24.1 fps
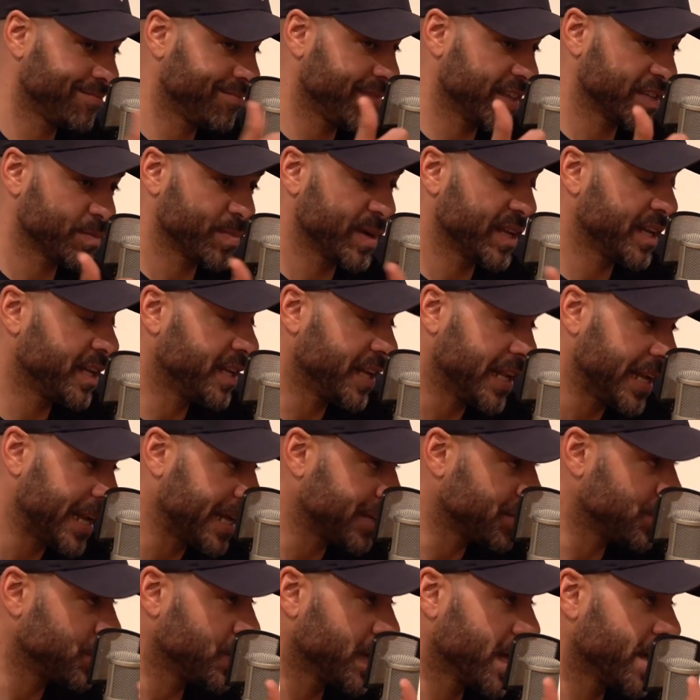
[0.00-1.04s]
there's been
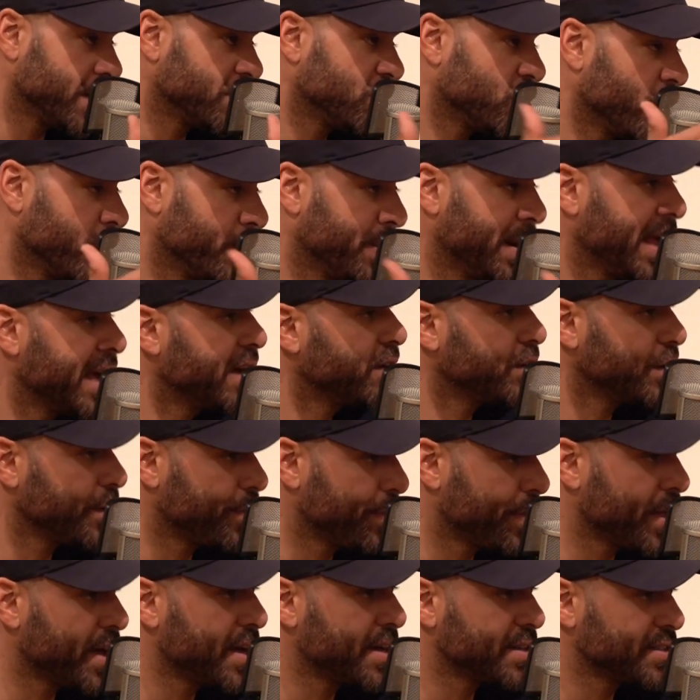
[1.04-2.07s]
international games where we play on the
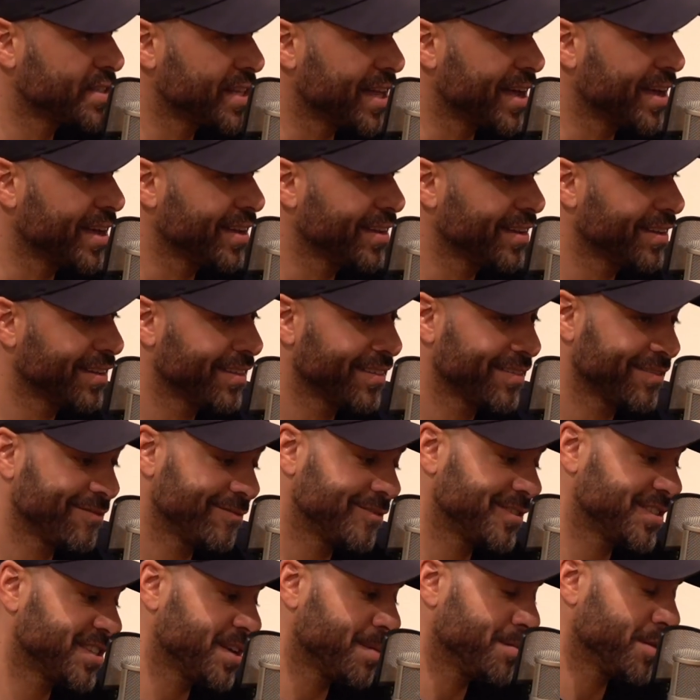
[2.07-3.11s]
Thursday.
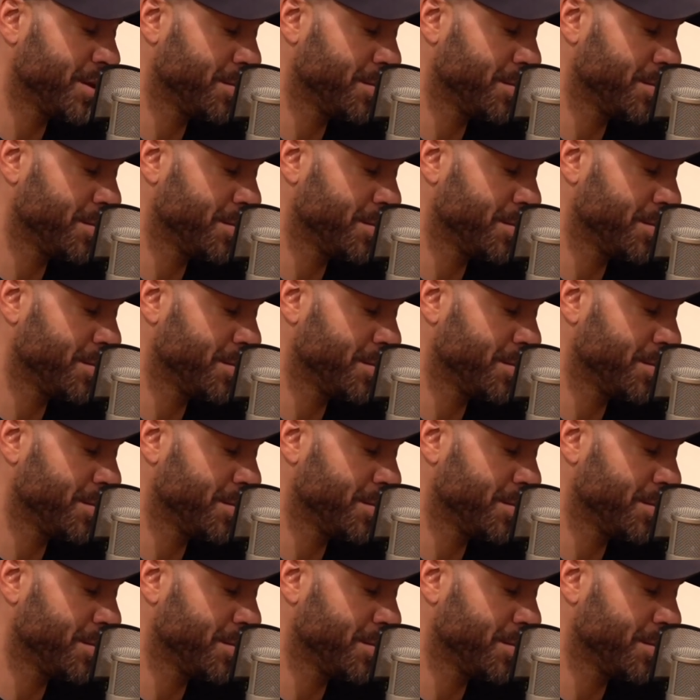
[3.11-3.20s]
Some